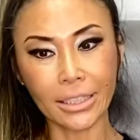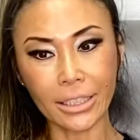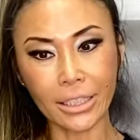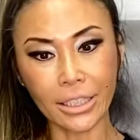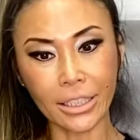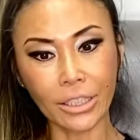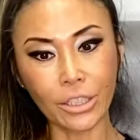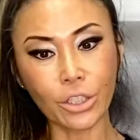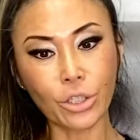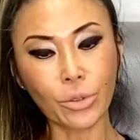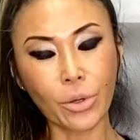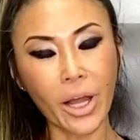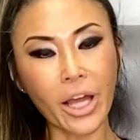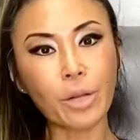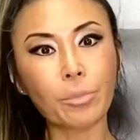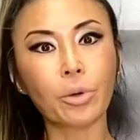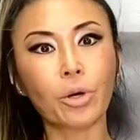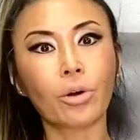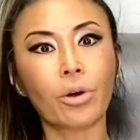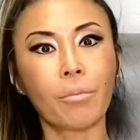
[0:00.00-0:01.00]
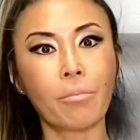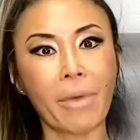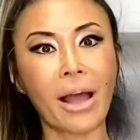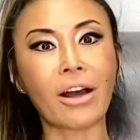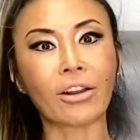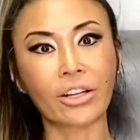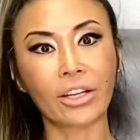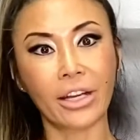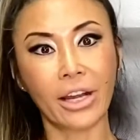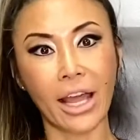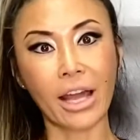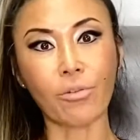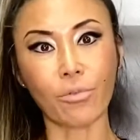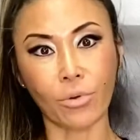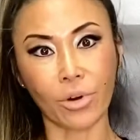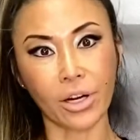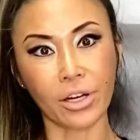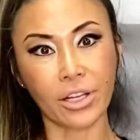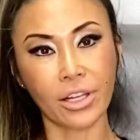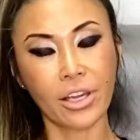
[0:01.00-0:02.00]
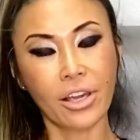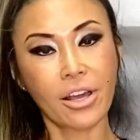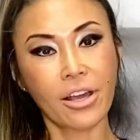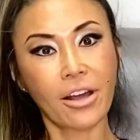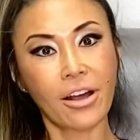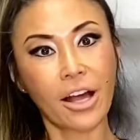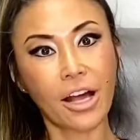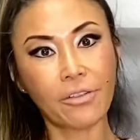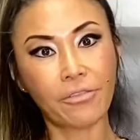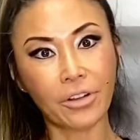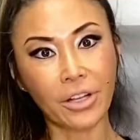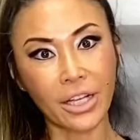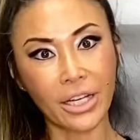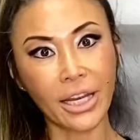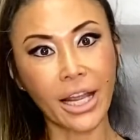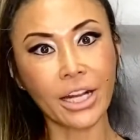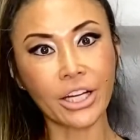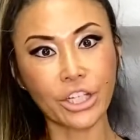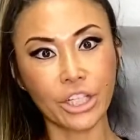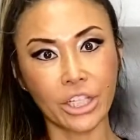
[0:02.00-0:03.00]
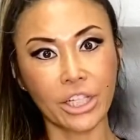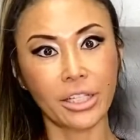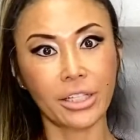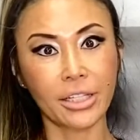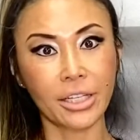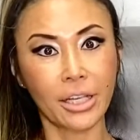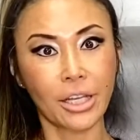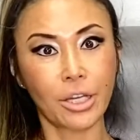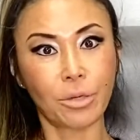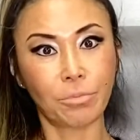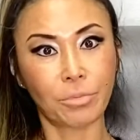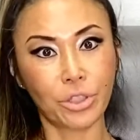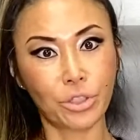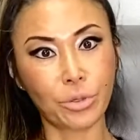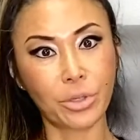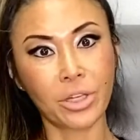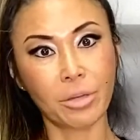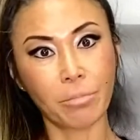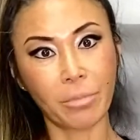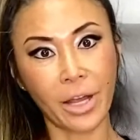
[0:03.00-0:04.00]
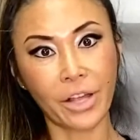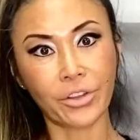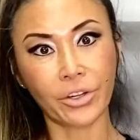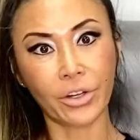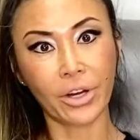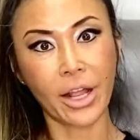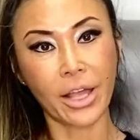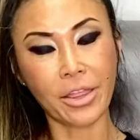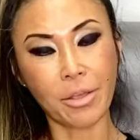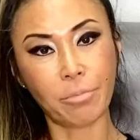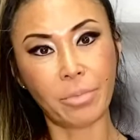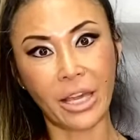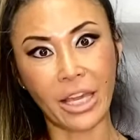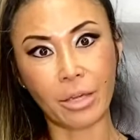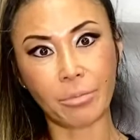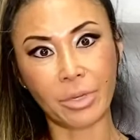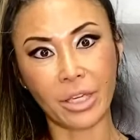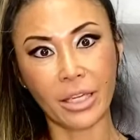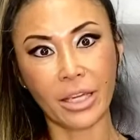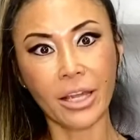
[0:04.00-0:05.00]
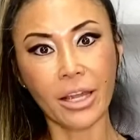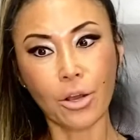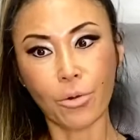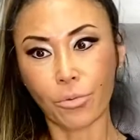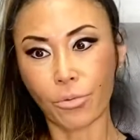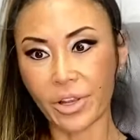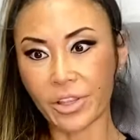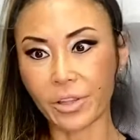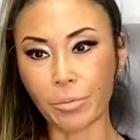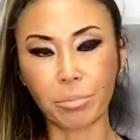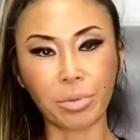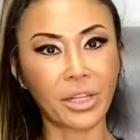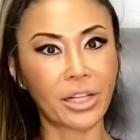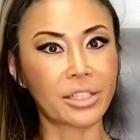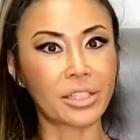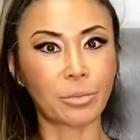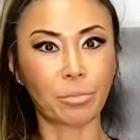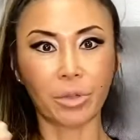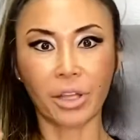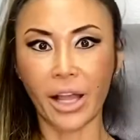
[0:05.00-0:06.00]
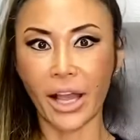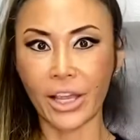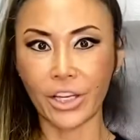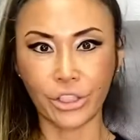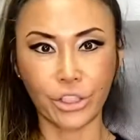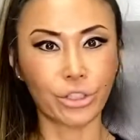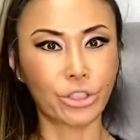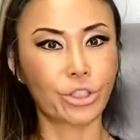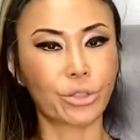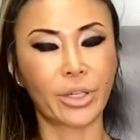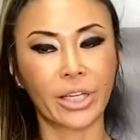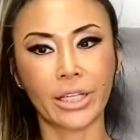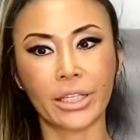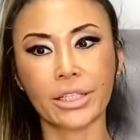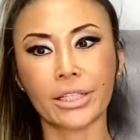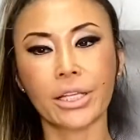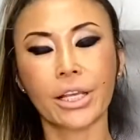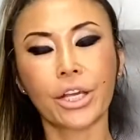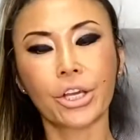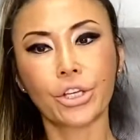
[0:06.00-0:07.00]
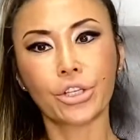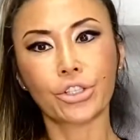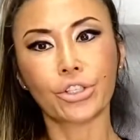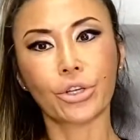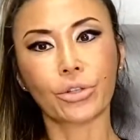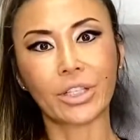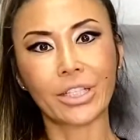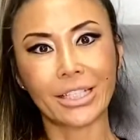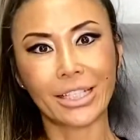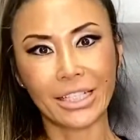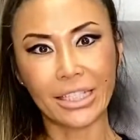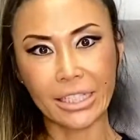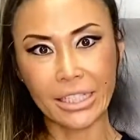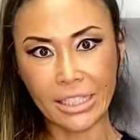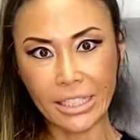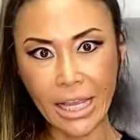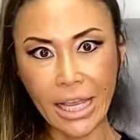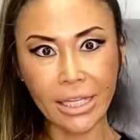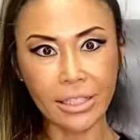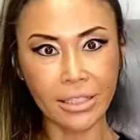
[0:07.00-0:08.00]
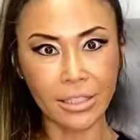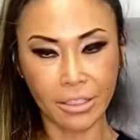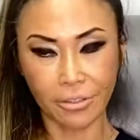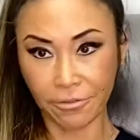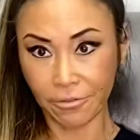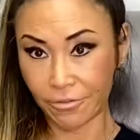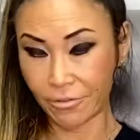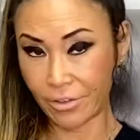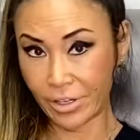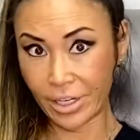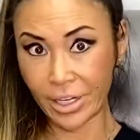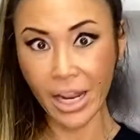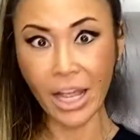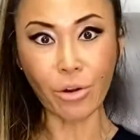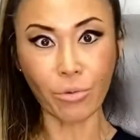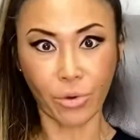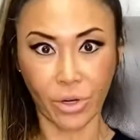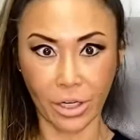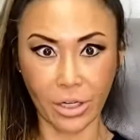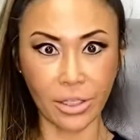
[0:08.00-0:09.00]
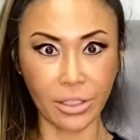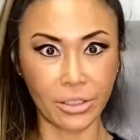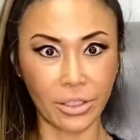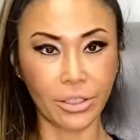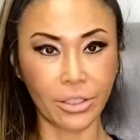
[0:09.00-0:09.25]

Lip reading: incredible amount of network of connection between the mother and the baby with the blood supply and nutrients. So this extensive network,